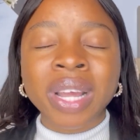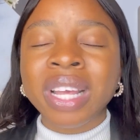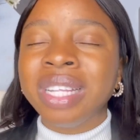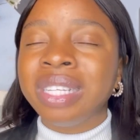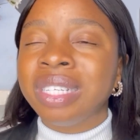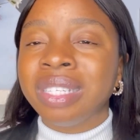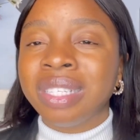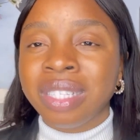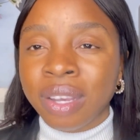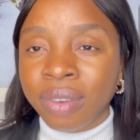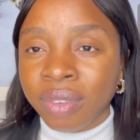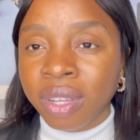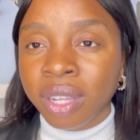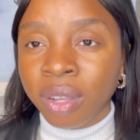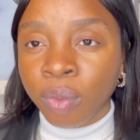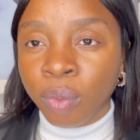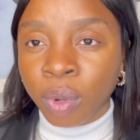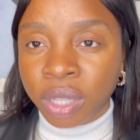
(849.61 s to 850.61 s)
It is
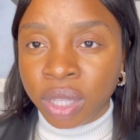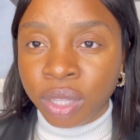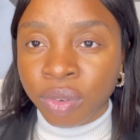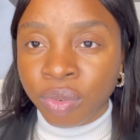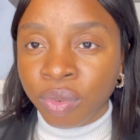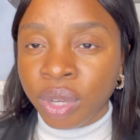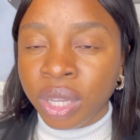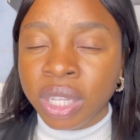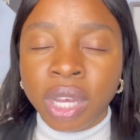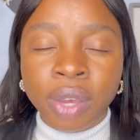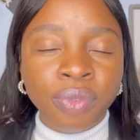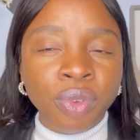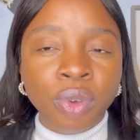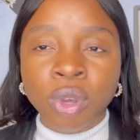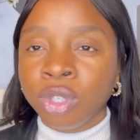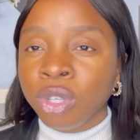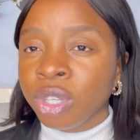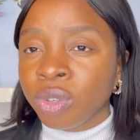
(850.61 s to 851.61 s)
definitely worth the read. If
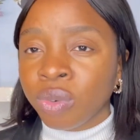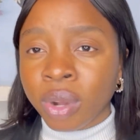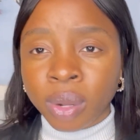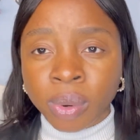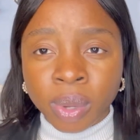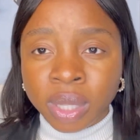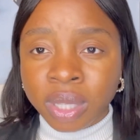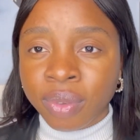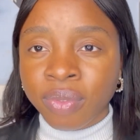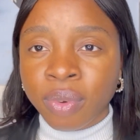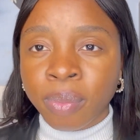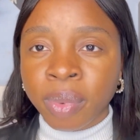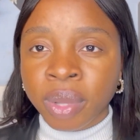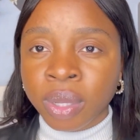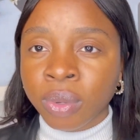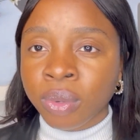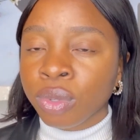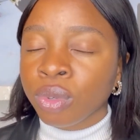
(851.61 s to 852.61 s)
you're just graduating from
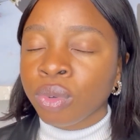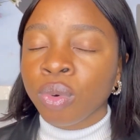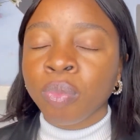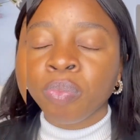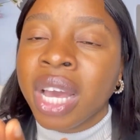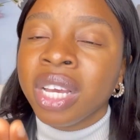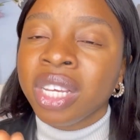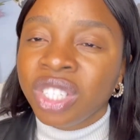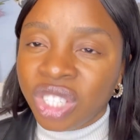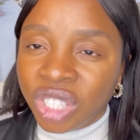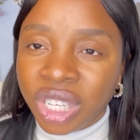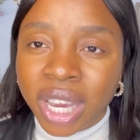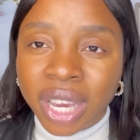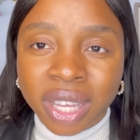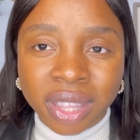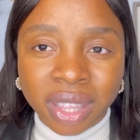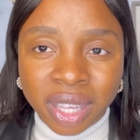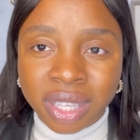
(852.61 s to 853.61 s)
medical school,
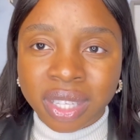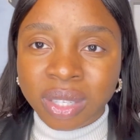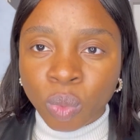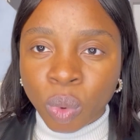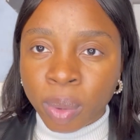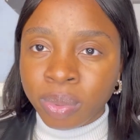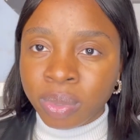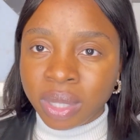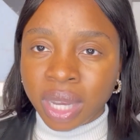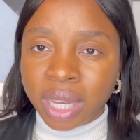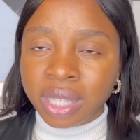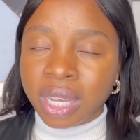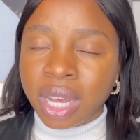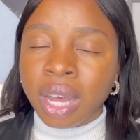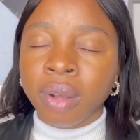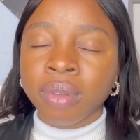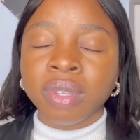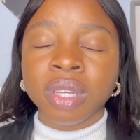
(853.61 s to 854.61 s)
check this website
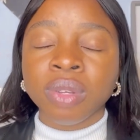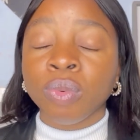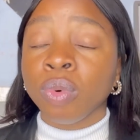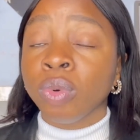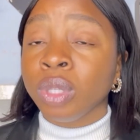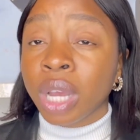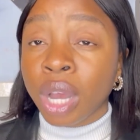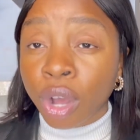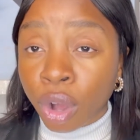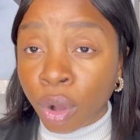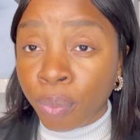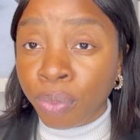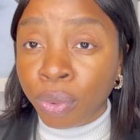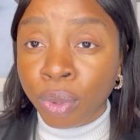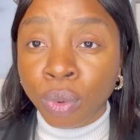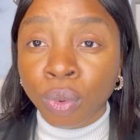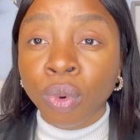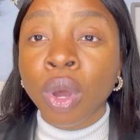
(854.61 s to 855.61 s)
out. It would
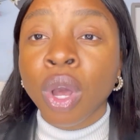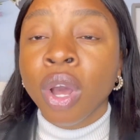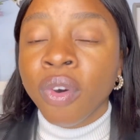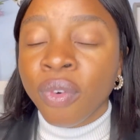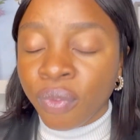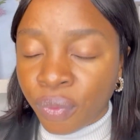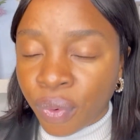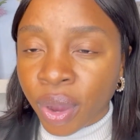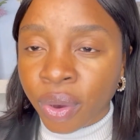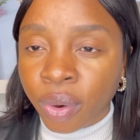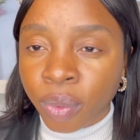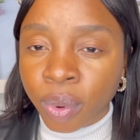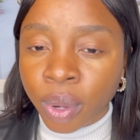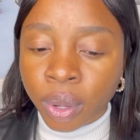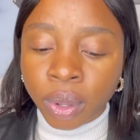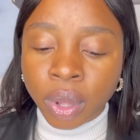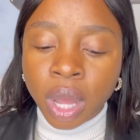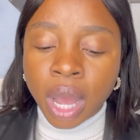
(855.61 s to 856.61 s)
help you very
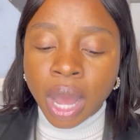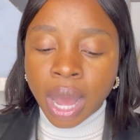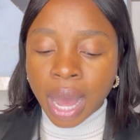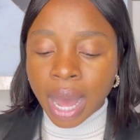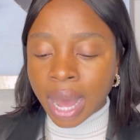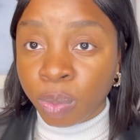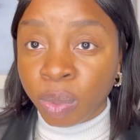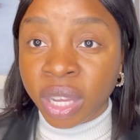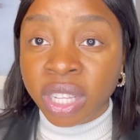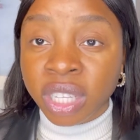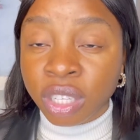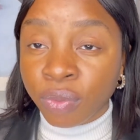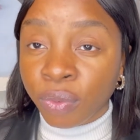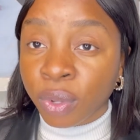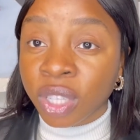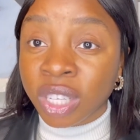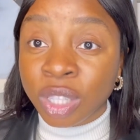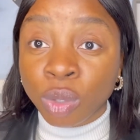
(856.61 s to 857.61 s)
well. I'll explain it
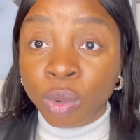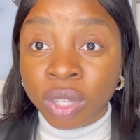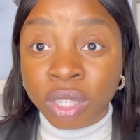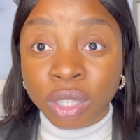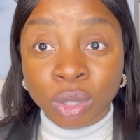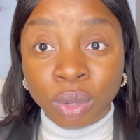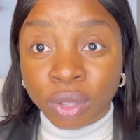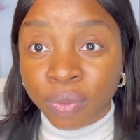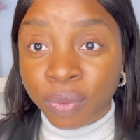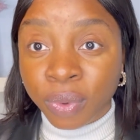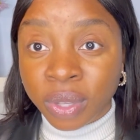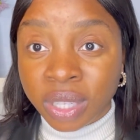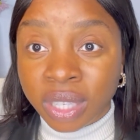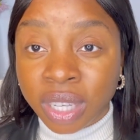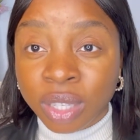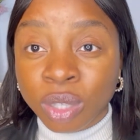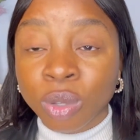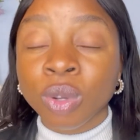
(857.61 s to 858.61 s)
for the 2024
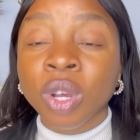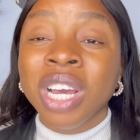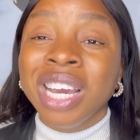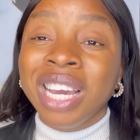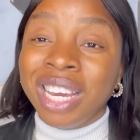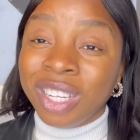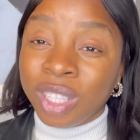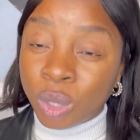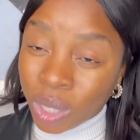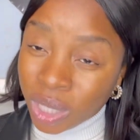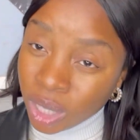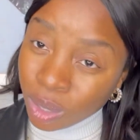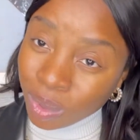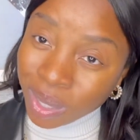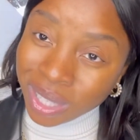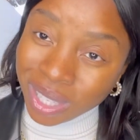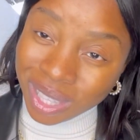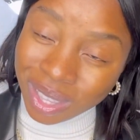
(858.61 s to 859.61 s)
set. So in
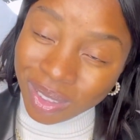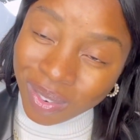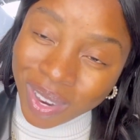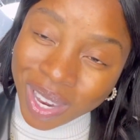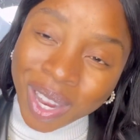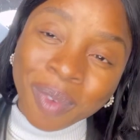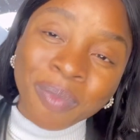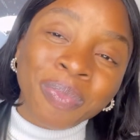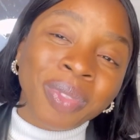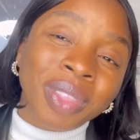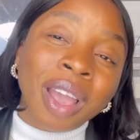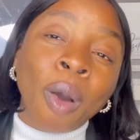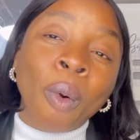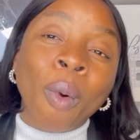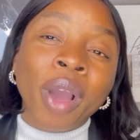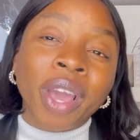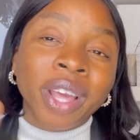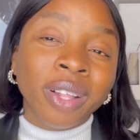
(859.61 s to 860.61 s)
2023, they
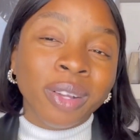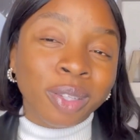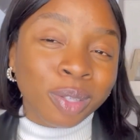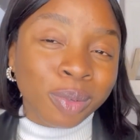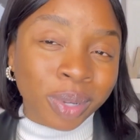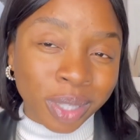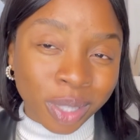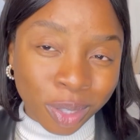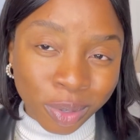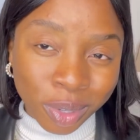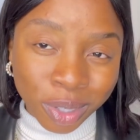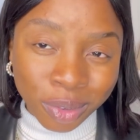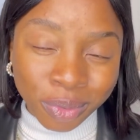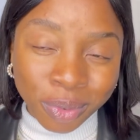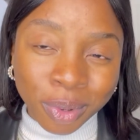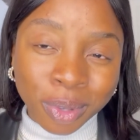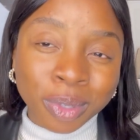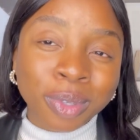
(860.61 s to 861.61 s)
are working on
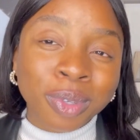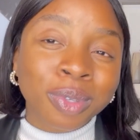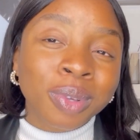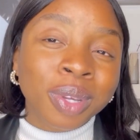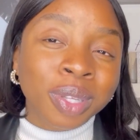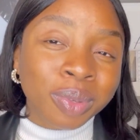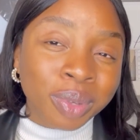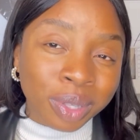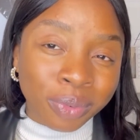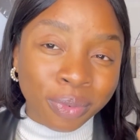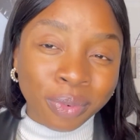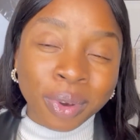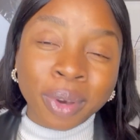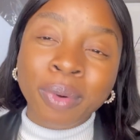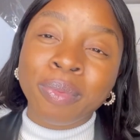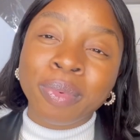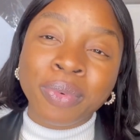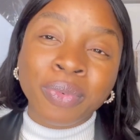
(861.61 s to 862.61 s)
2024. So
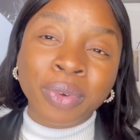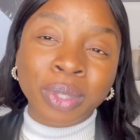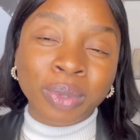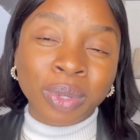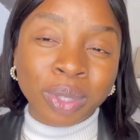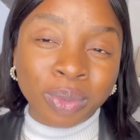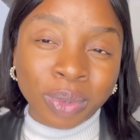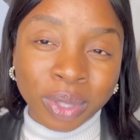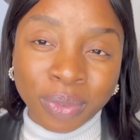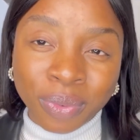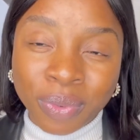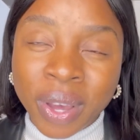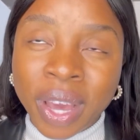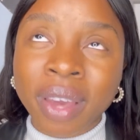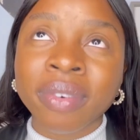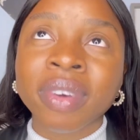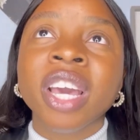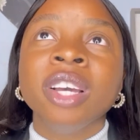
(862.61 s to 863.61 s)
2024 will be for
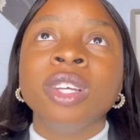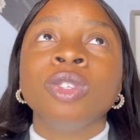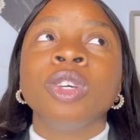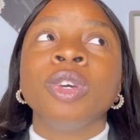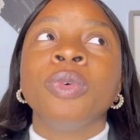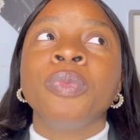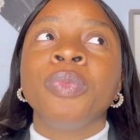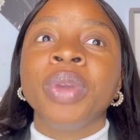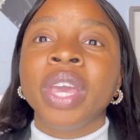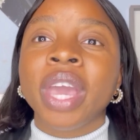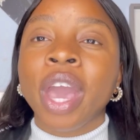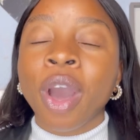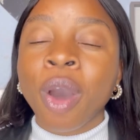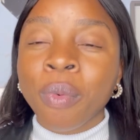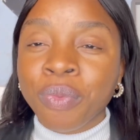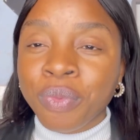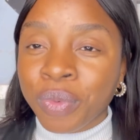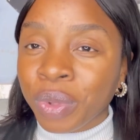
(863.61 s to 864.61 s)
2025. So it will be
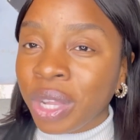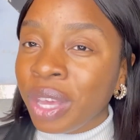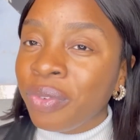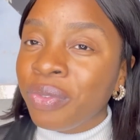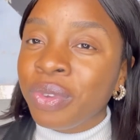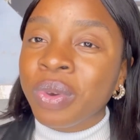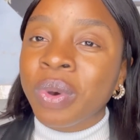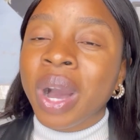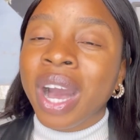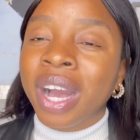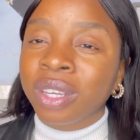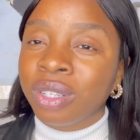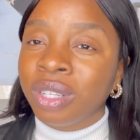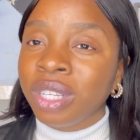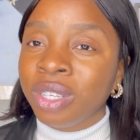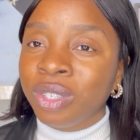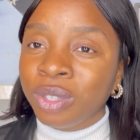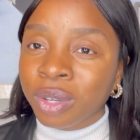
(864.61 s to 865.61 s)
helpful if you
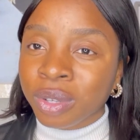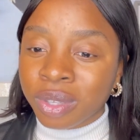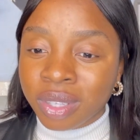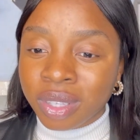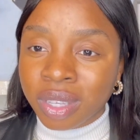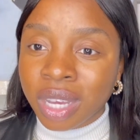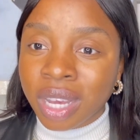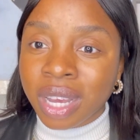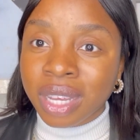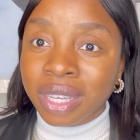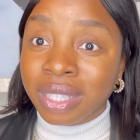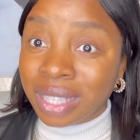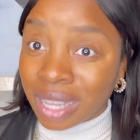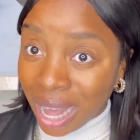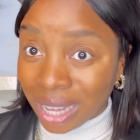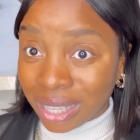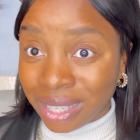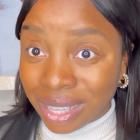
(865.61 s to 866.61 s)
actually just
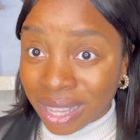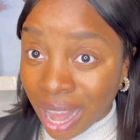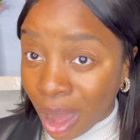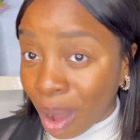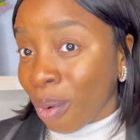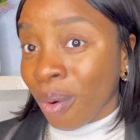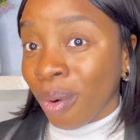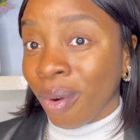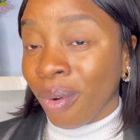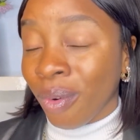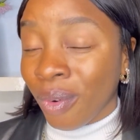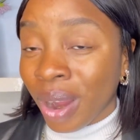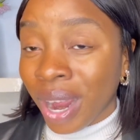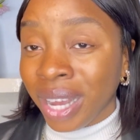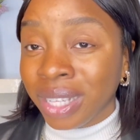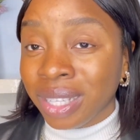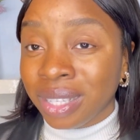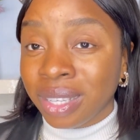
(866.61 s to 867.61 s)
start now,
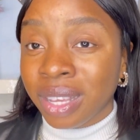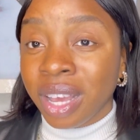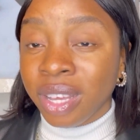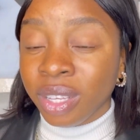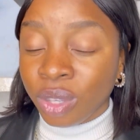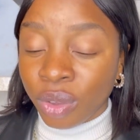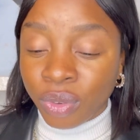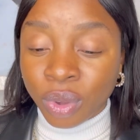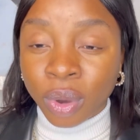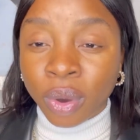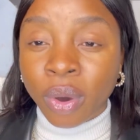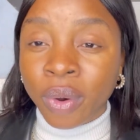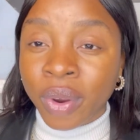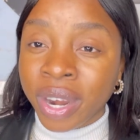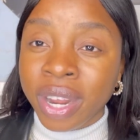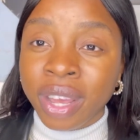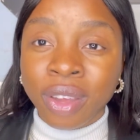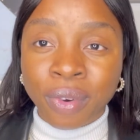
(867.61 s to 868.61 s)
right? So if you're
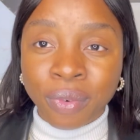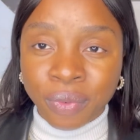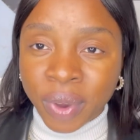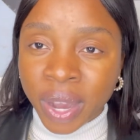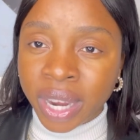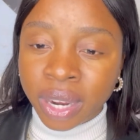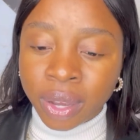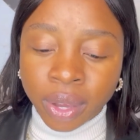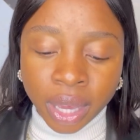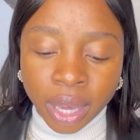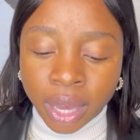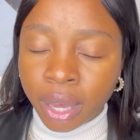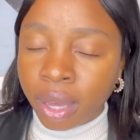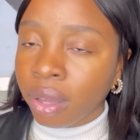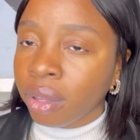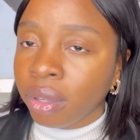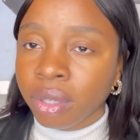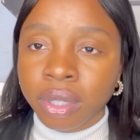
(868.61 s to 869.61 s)
already in your final
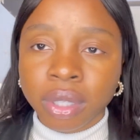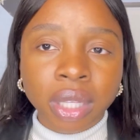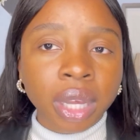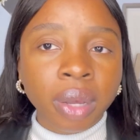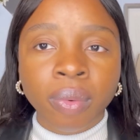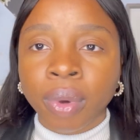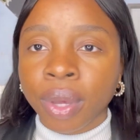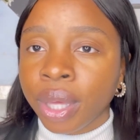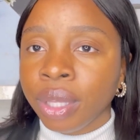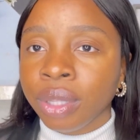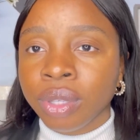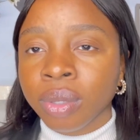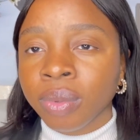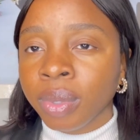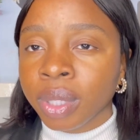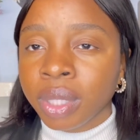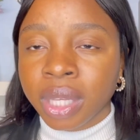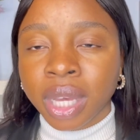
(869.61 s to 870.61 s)
year, start working
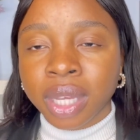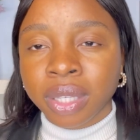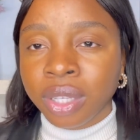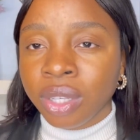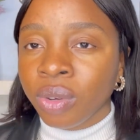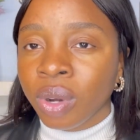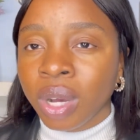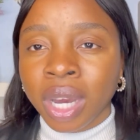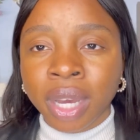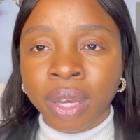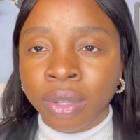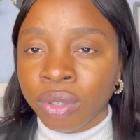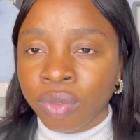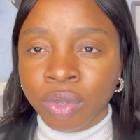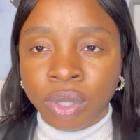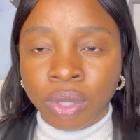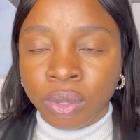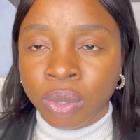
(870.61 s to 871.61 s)
towards getting your
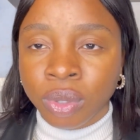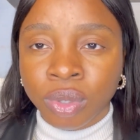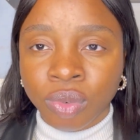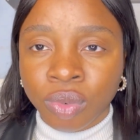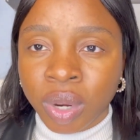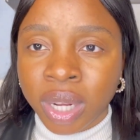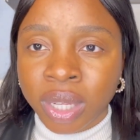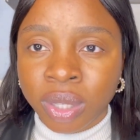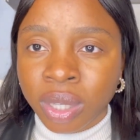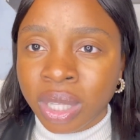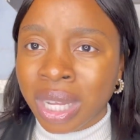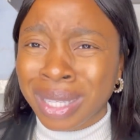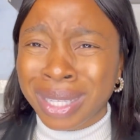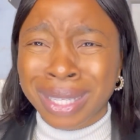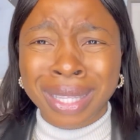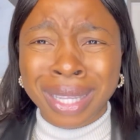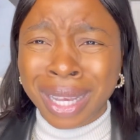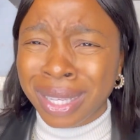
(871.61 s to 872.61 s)
IELTS results, right? So that
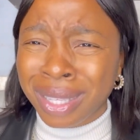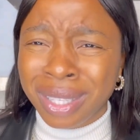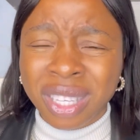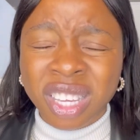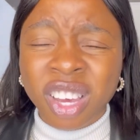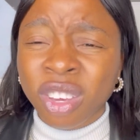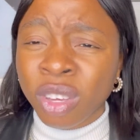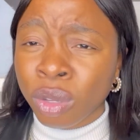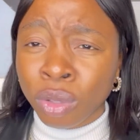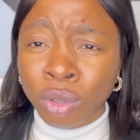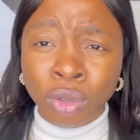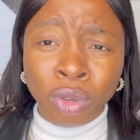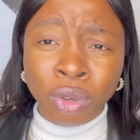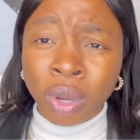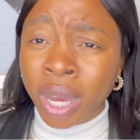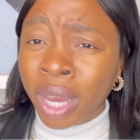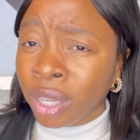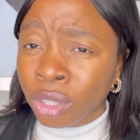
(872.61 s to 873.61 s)
the next year, you know,
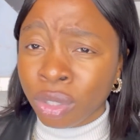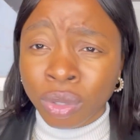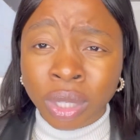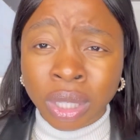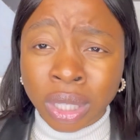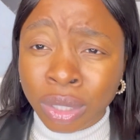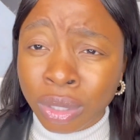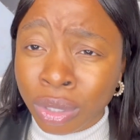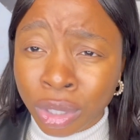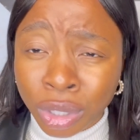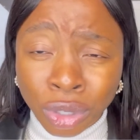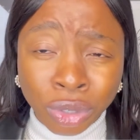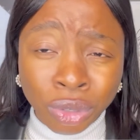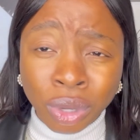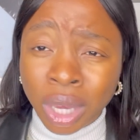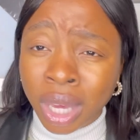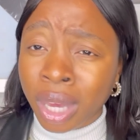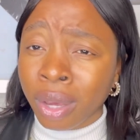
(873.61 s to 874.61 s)
you're entering into the
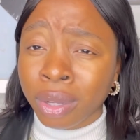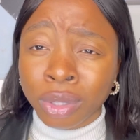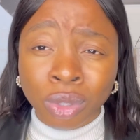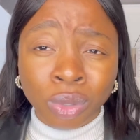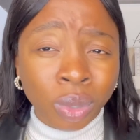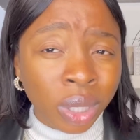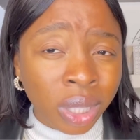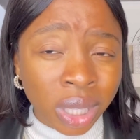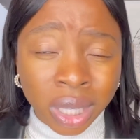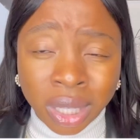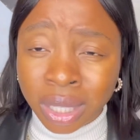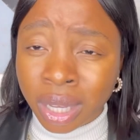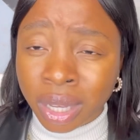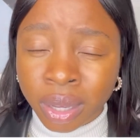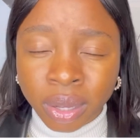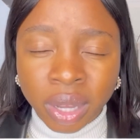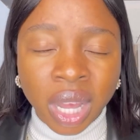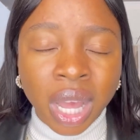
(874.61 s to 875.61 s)
UK, you're doing this,
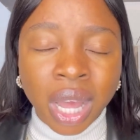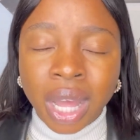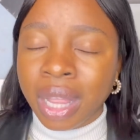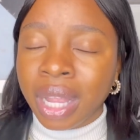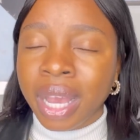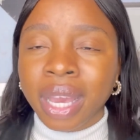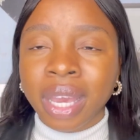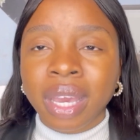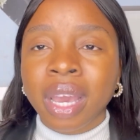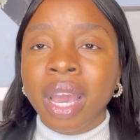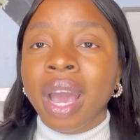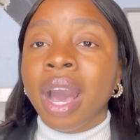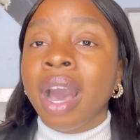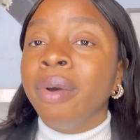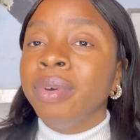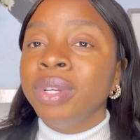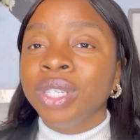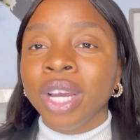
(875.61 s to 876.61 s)
and you're like,
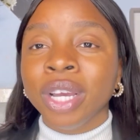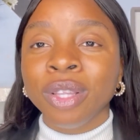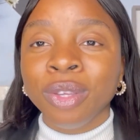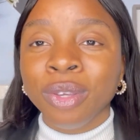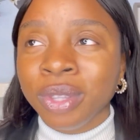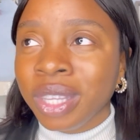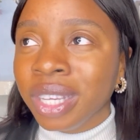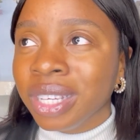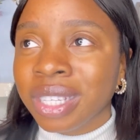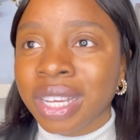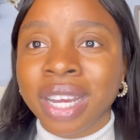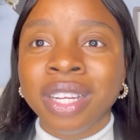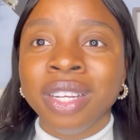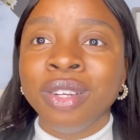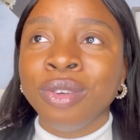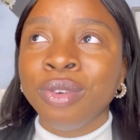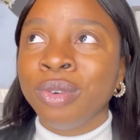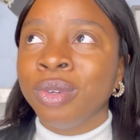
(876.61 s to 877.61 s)
I wish I knew this. I
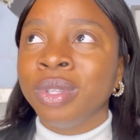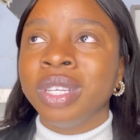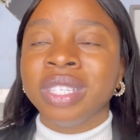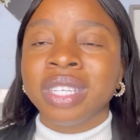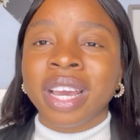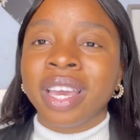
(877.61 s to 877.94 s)
didn't know this.